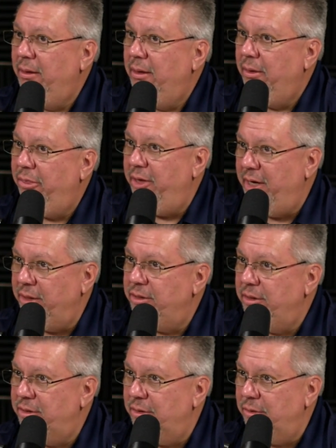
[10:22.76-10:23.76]
thing to
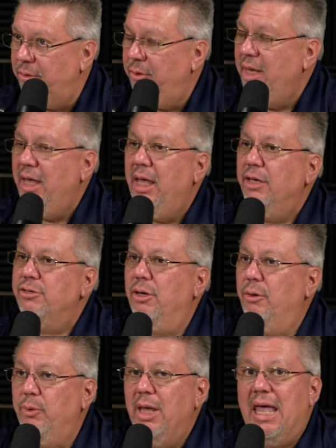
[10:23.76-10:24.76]
do.
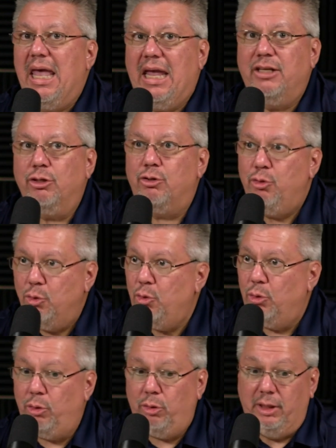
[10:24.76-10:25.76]
So it's a
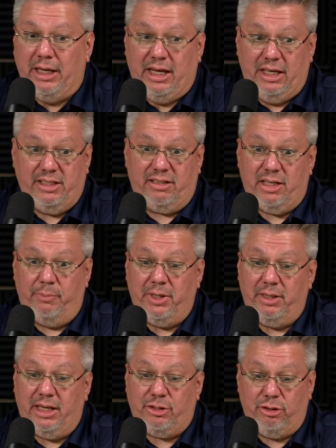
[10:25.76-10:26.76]
tool. Is it something
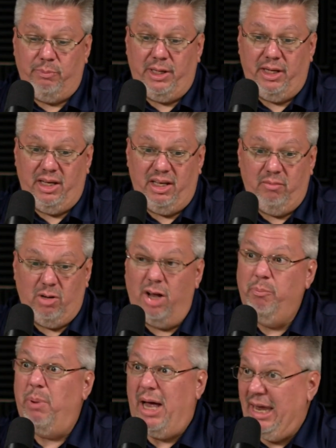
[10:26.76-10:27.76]
that should be
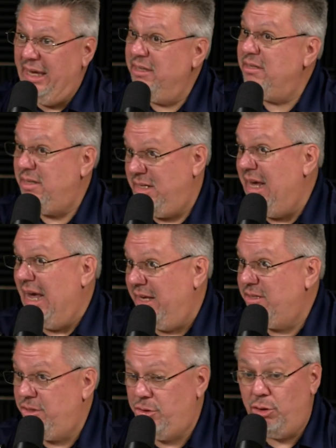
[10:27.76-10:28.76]
unbiased?
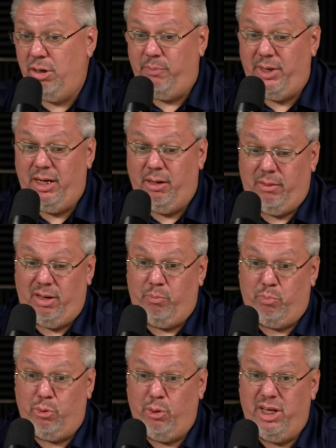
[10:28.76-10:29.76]
Yes. Should it be a
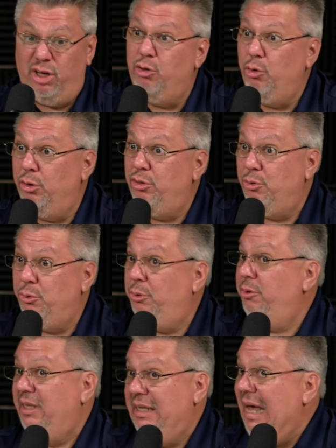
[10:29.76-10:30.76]
pretty good tool?
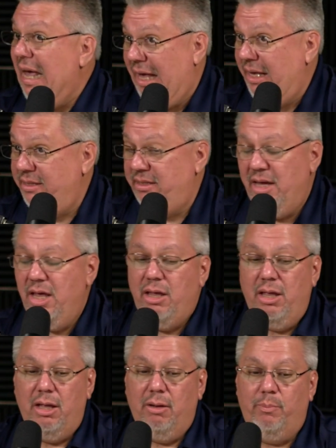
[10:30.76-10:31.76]
Yes.
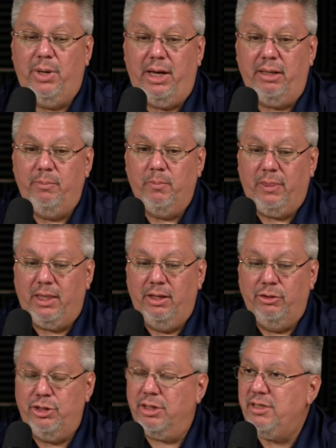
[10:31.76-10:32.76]
But
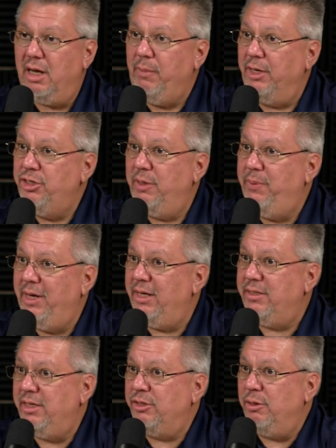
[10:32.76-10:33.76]
just like my GPS
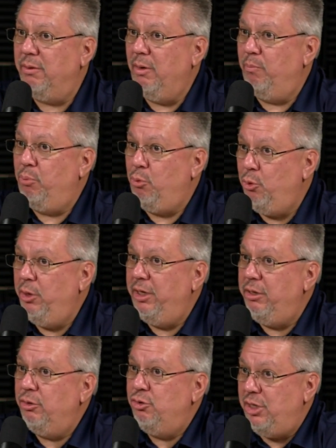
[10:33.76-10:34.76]
does a pretty
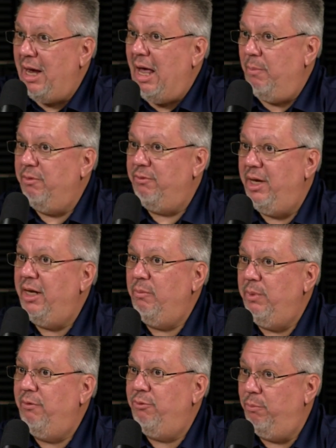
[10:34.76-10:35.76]
good job of getting
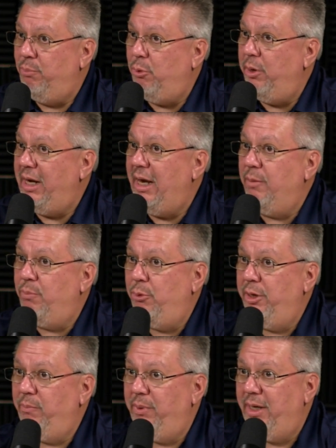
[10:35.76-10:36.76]
me from point A to
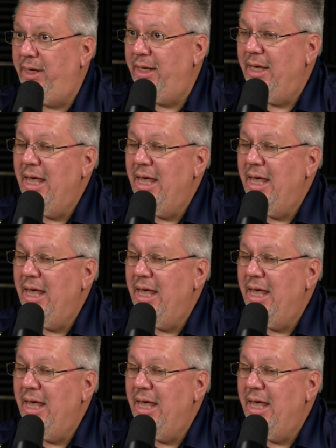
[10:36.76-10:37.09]
point B,